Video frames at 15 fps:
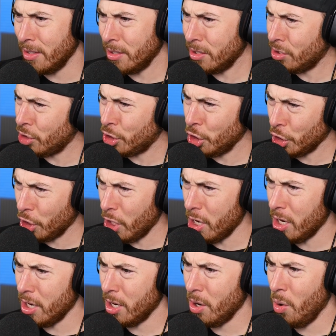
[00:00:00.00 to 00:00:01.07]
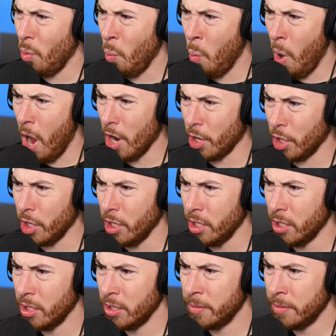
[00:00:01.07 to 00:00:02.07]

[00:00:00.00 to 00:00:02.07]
sugar, water,